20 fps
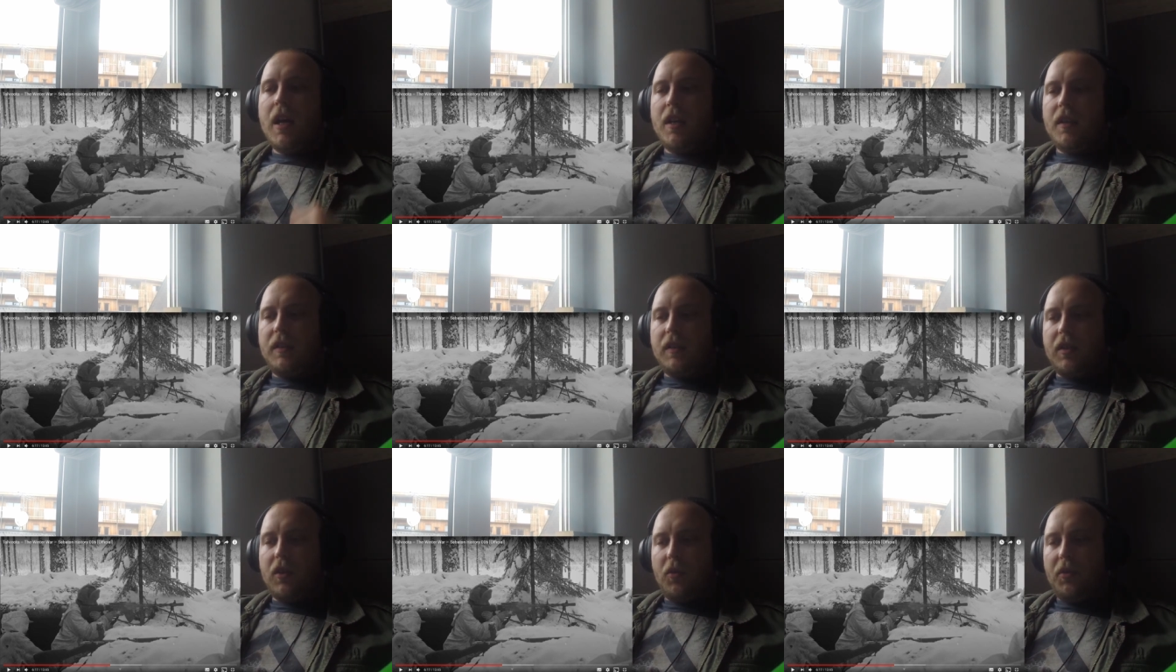
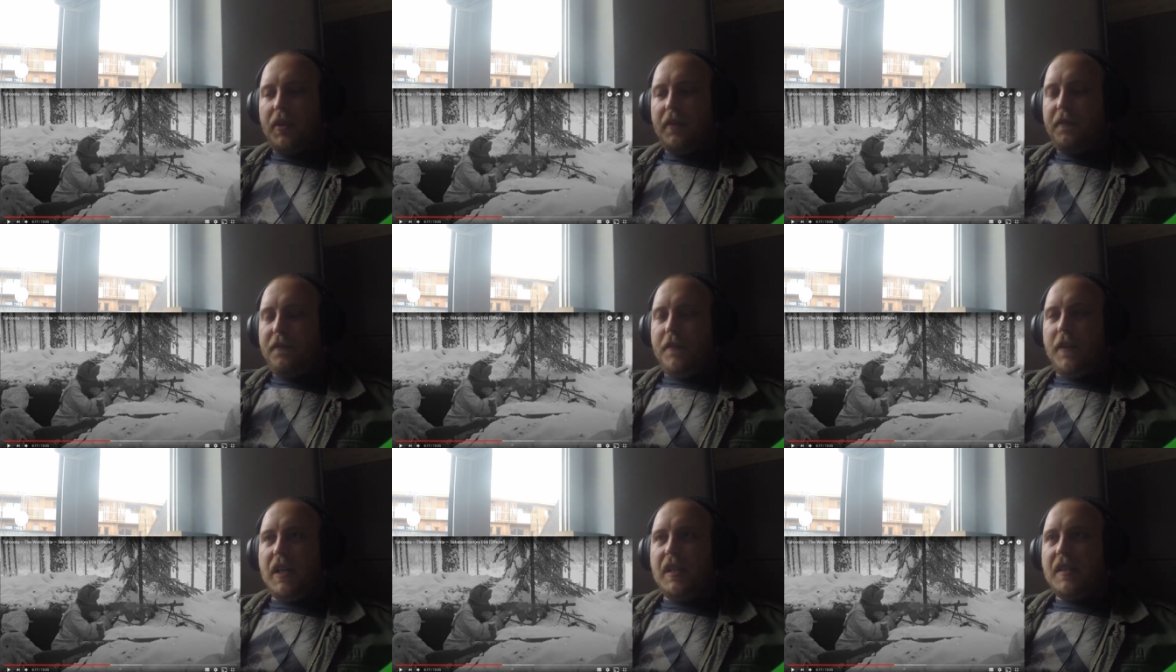So the
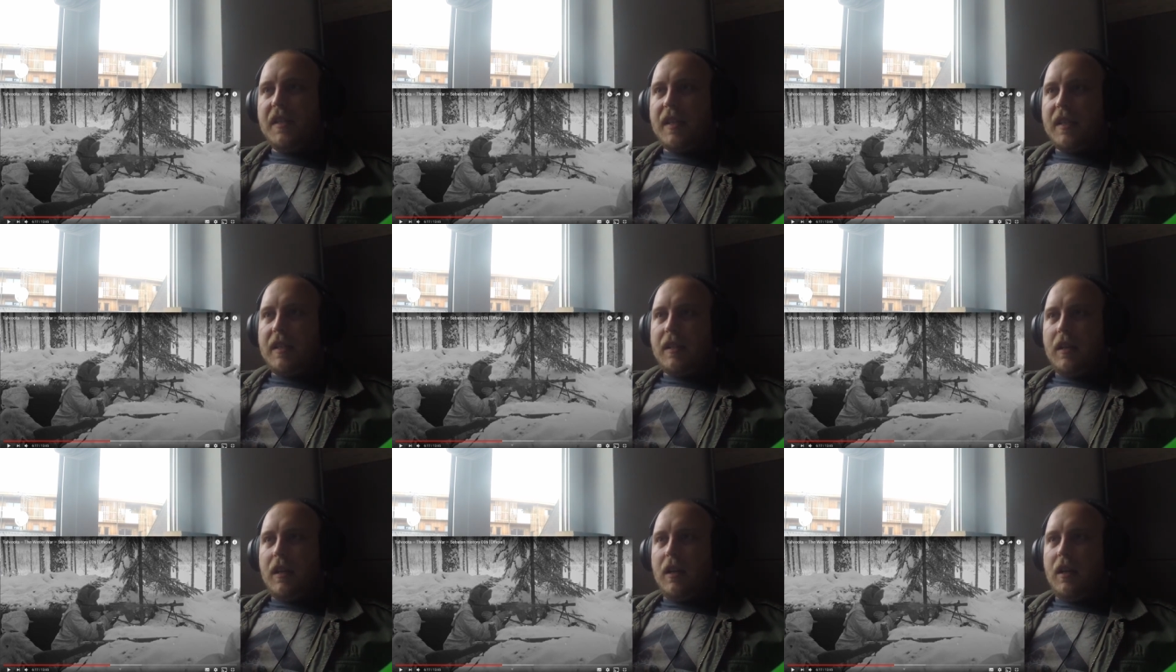
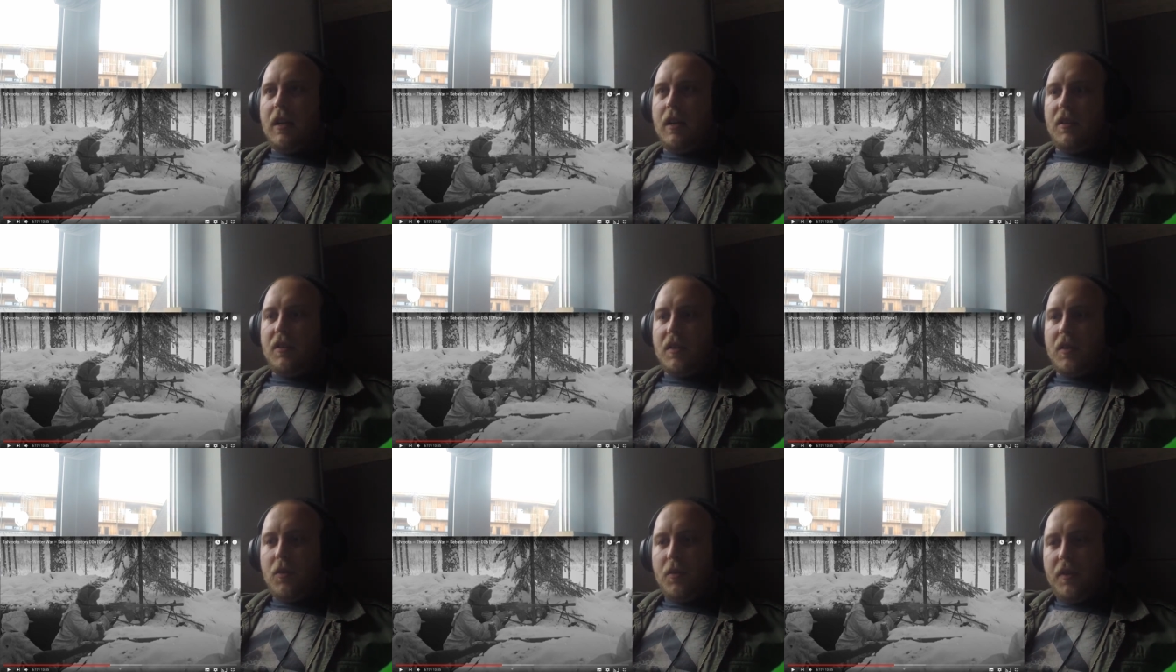Finns,
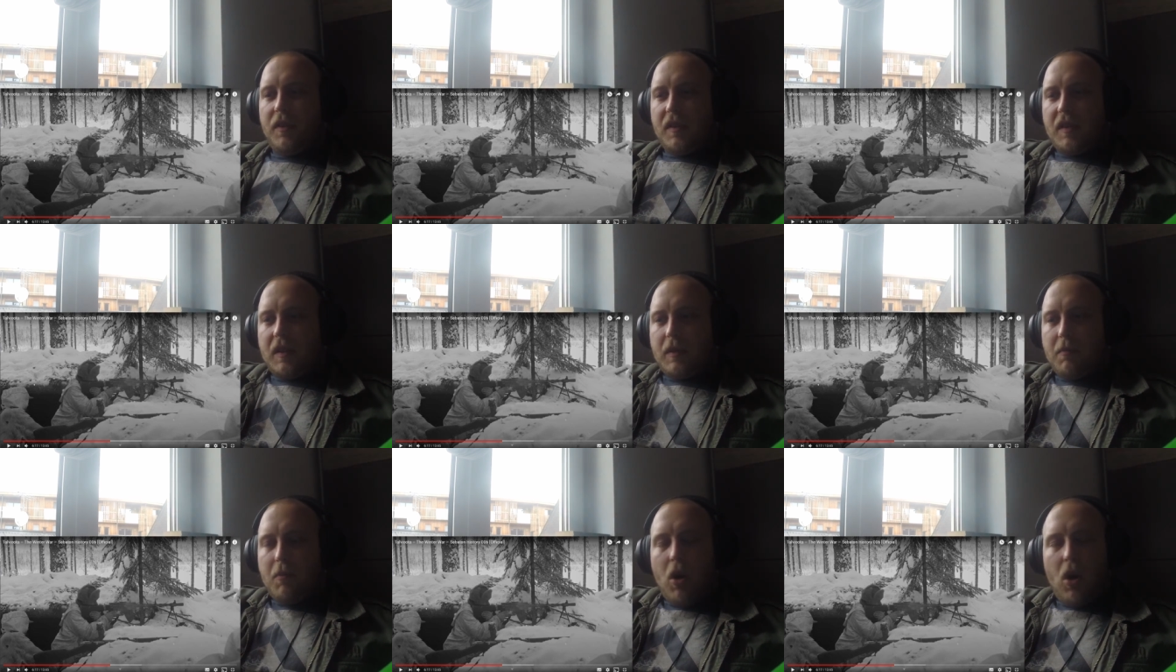so the
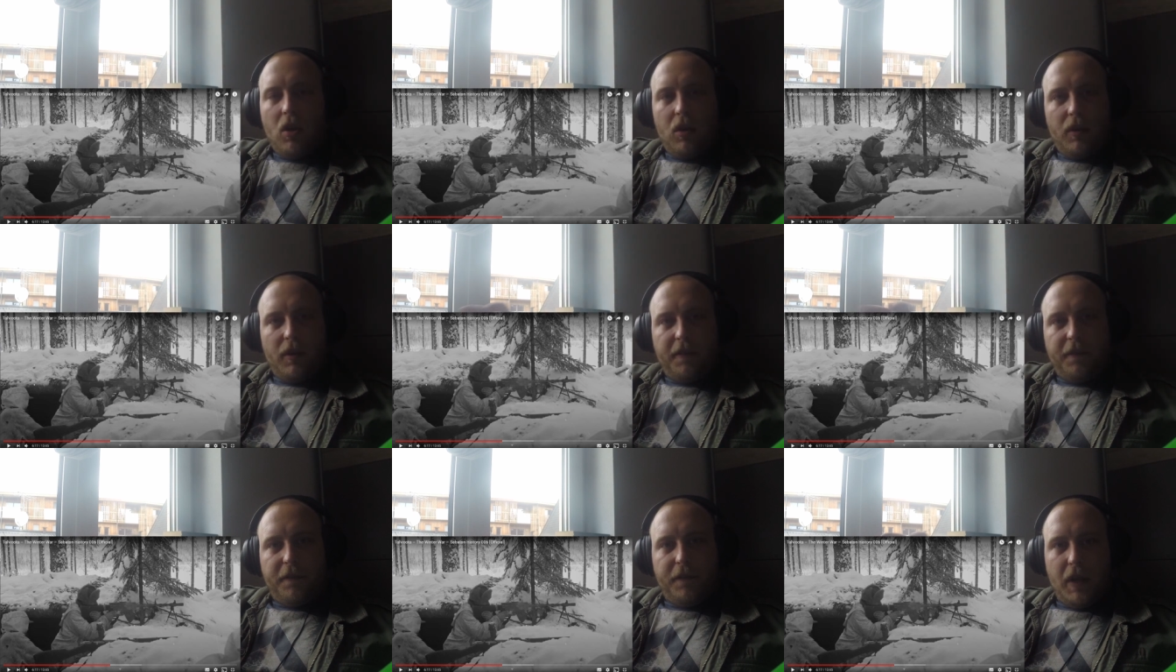
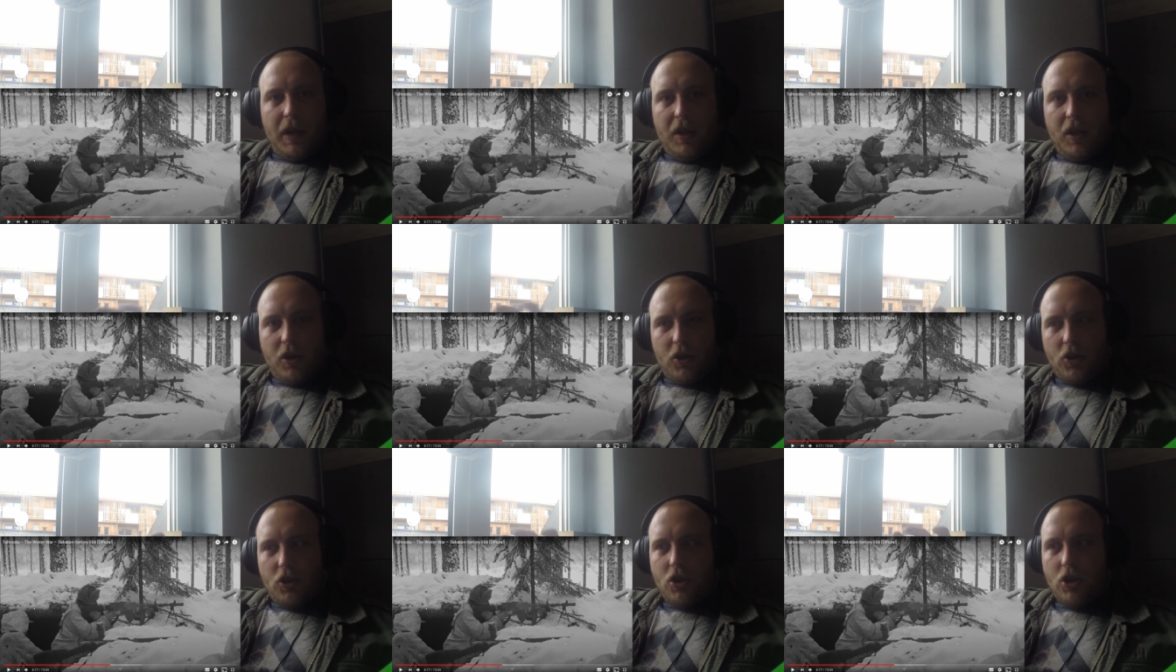smaller
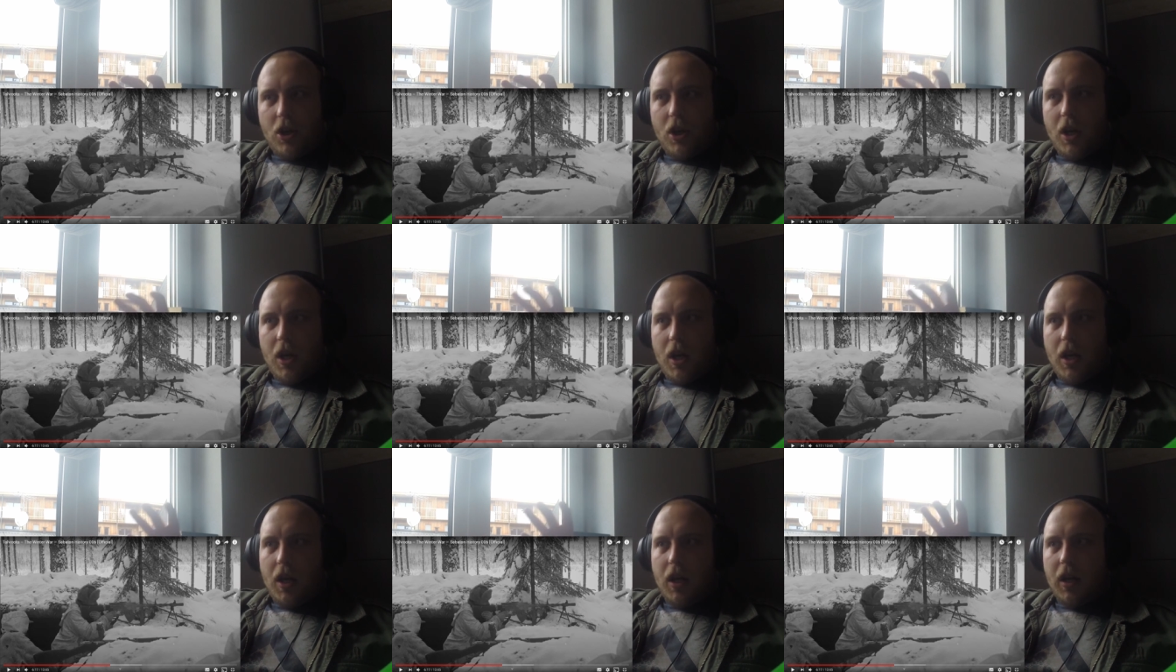Finnish
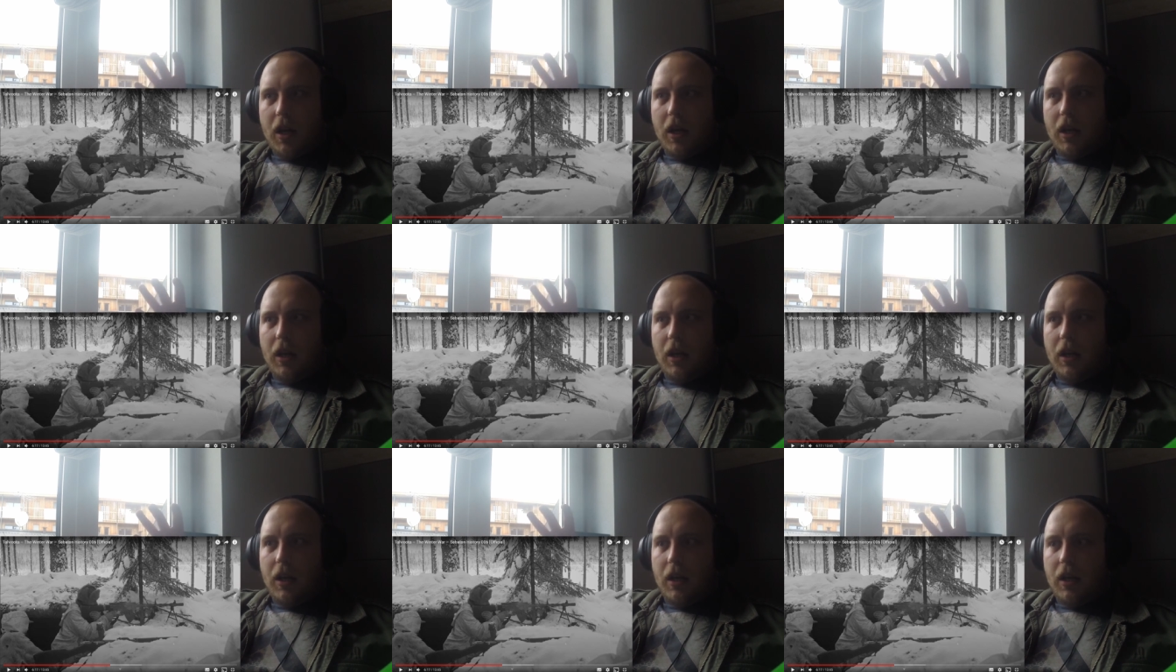
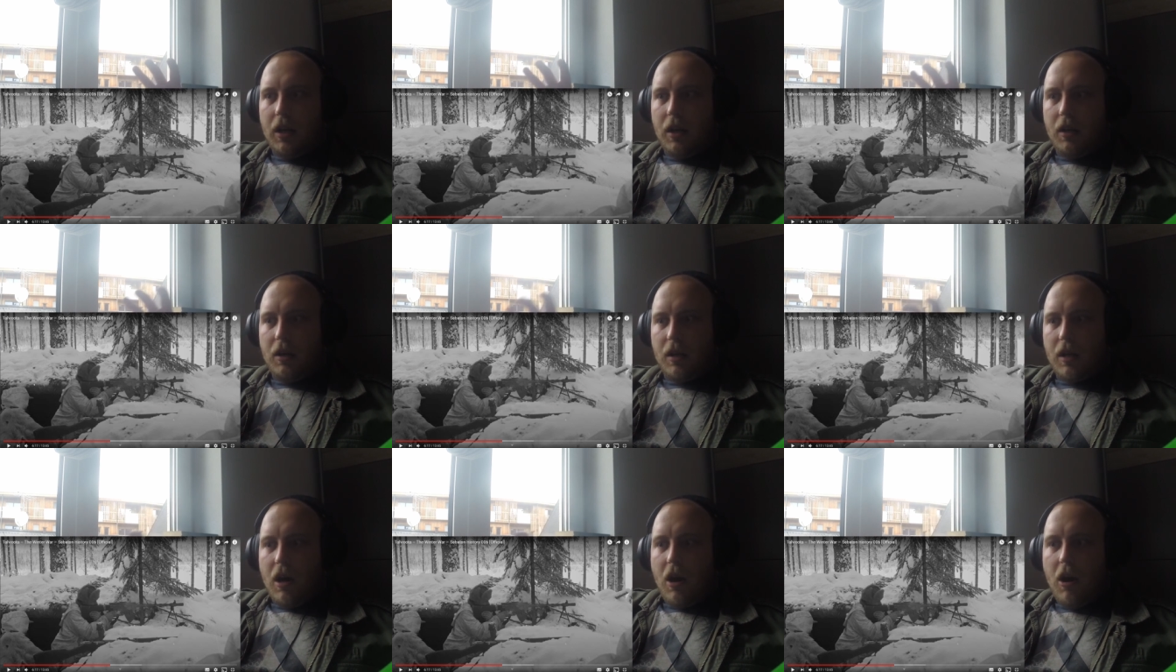
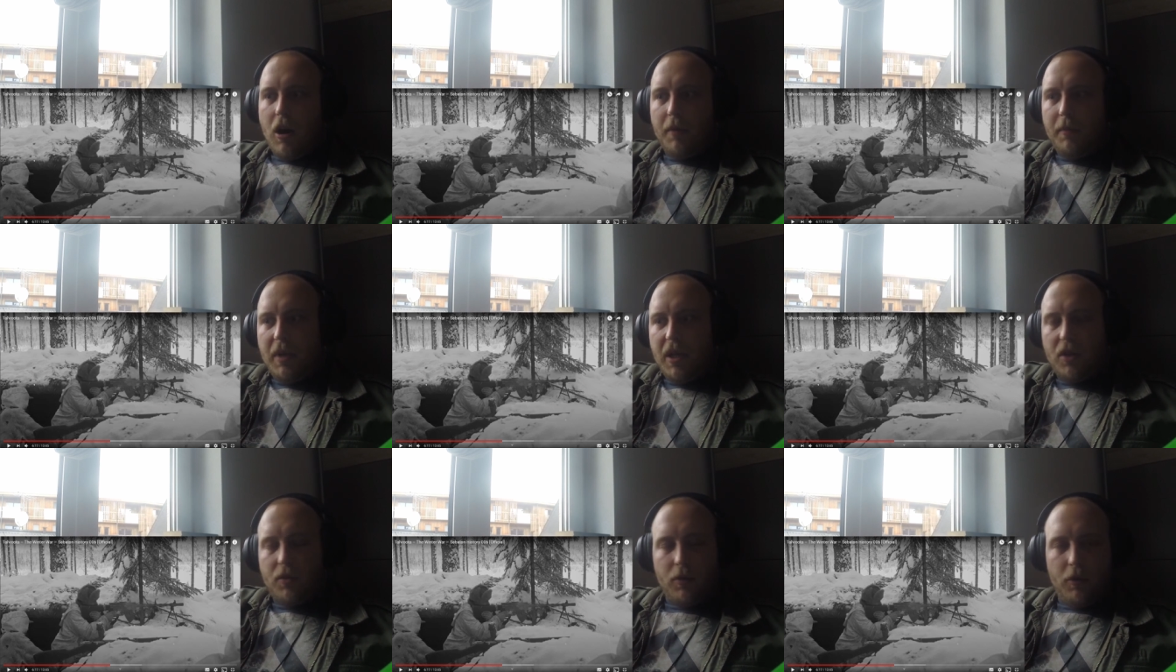
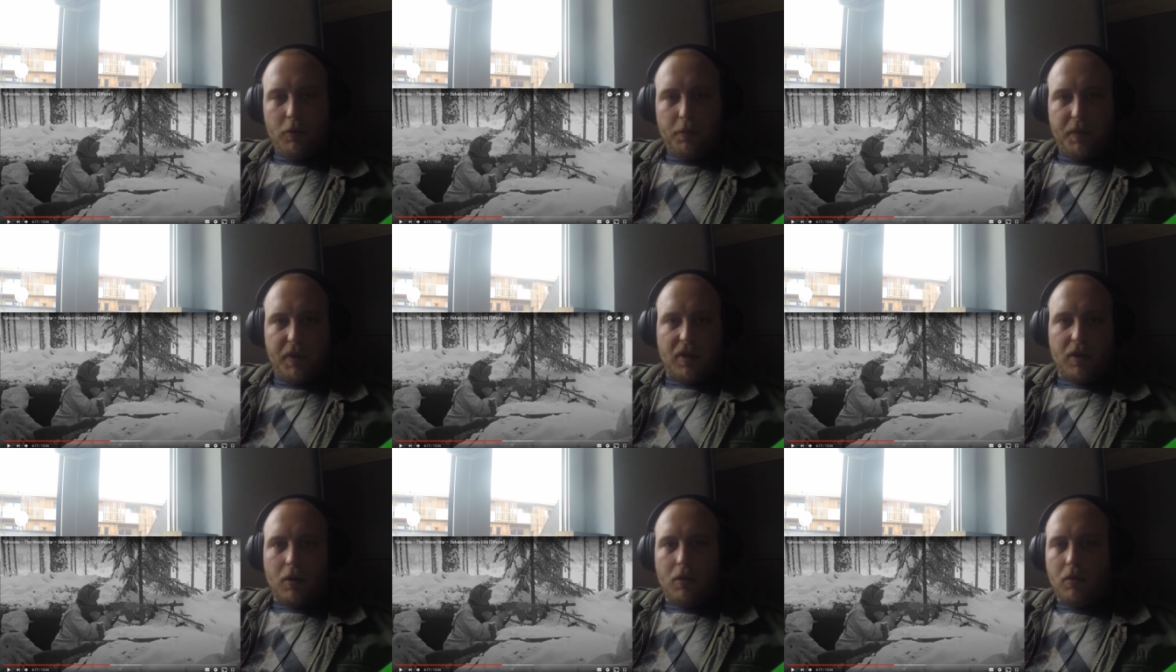army group,
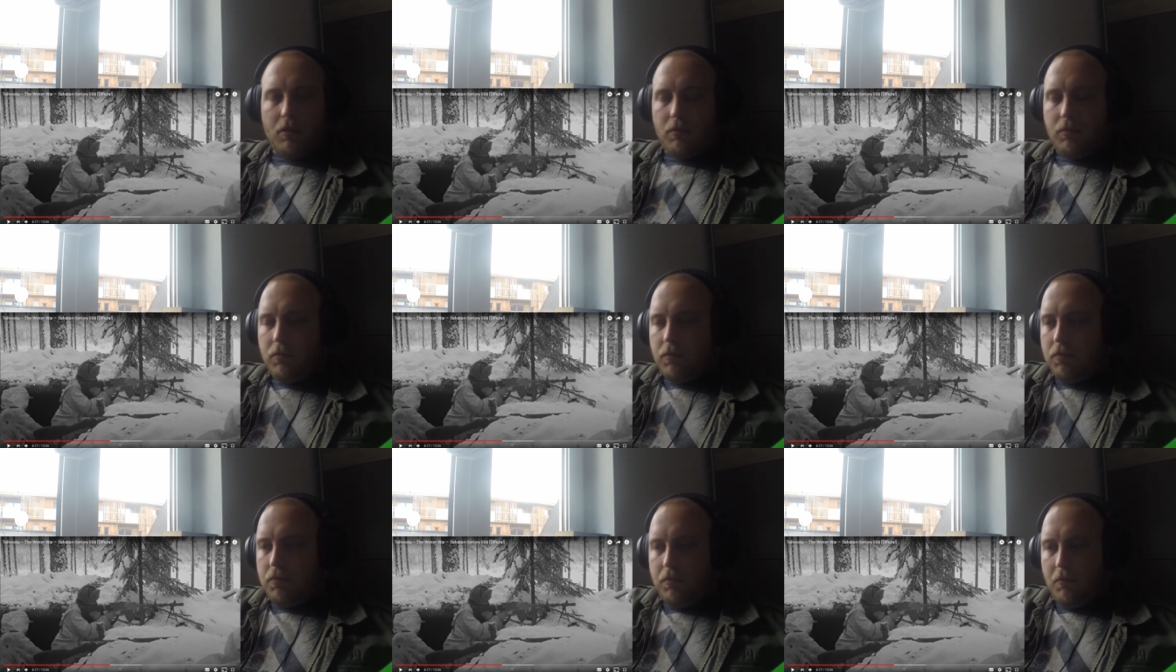so